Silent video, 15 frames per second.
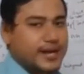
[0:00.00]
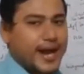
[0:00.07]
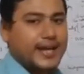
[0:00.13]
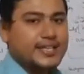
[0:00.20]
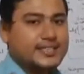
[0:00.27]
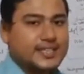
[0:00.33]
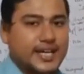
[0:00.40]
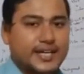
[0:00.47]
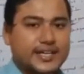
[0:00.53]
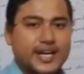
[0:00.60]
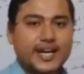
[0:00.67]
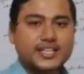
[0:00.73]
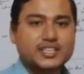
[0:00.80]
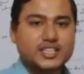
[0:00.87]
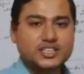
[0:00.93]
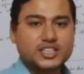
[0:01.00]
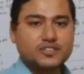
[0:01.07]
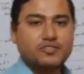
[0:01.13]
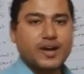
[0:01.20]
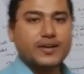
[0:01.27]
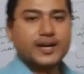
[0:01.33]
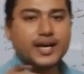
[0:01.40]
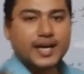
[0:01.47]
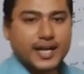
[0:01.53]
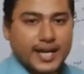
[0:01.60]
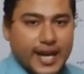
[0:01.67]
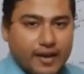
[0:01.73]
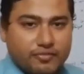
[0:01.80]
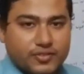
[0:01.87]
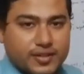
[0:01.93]
right, center, and justify.
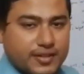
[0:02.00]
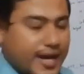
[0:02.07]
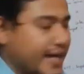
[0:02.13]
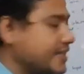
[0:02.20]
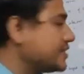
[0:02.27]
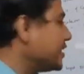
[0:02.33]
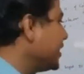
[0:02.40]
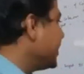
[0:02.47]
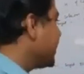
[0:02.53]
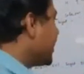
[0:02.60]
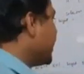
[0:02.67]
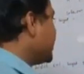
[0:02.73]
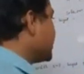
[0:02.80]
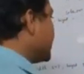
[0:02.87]
Left, right, center, and